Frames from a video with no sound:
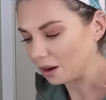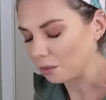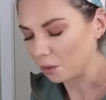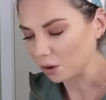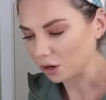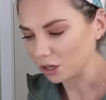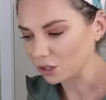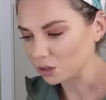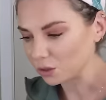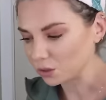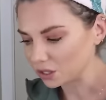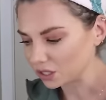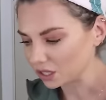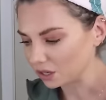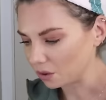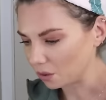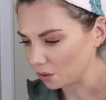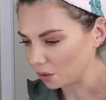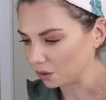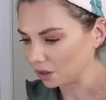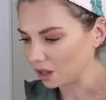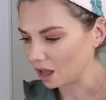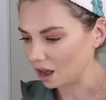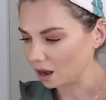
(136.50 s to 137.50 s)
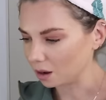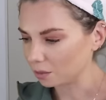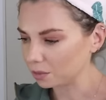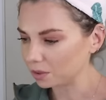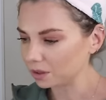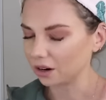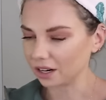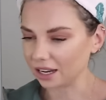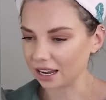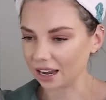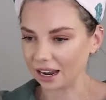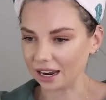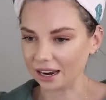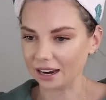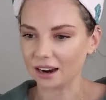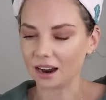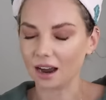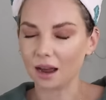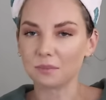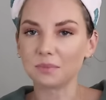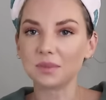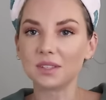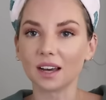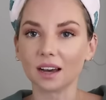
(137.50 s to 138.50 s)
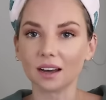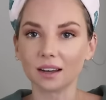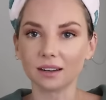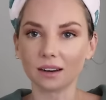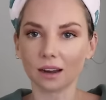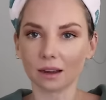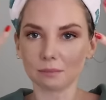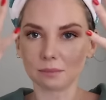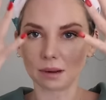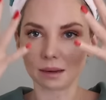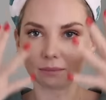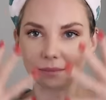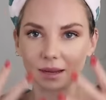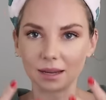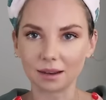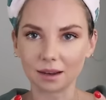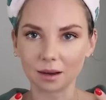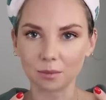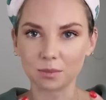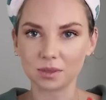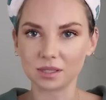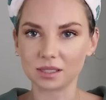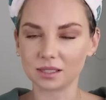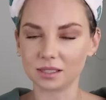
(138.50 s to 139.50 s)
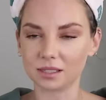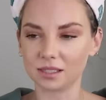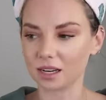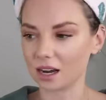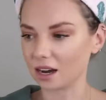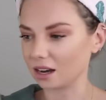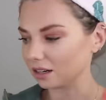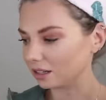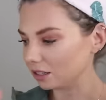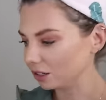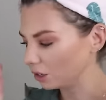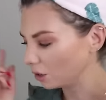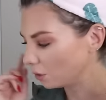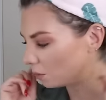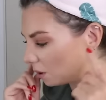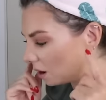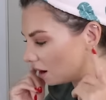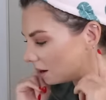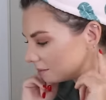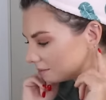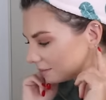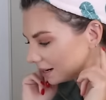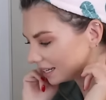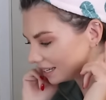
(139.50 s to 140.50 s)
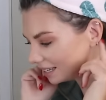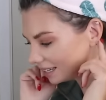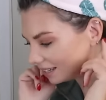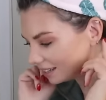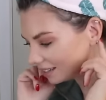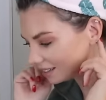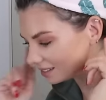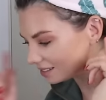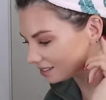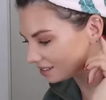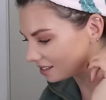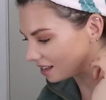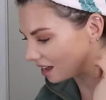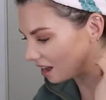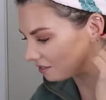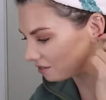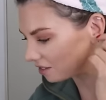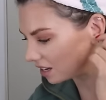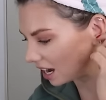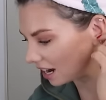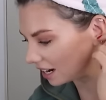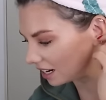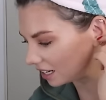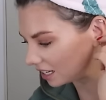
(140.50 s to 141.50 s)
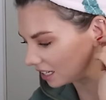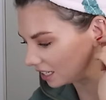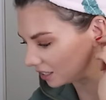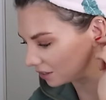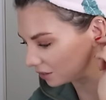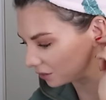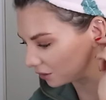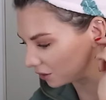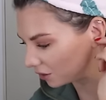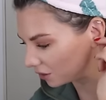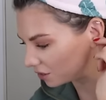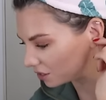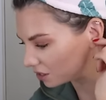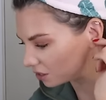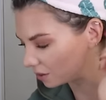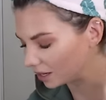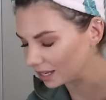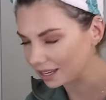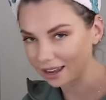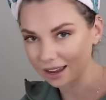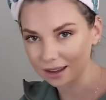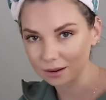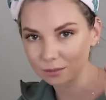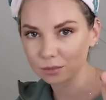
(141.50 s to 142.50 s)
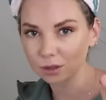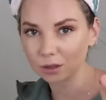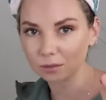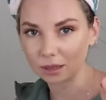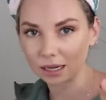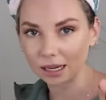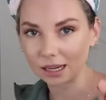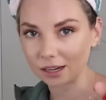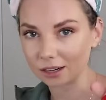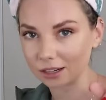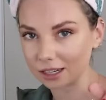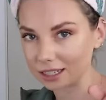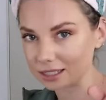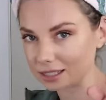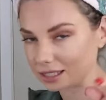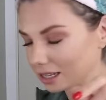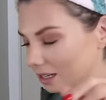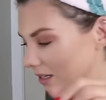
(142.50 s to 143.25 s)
wanna use it all up. Okay, I'm done, my makeup is done. You know what, my ears have kind of healed though, so I can put my earrings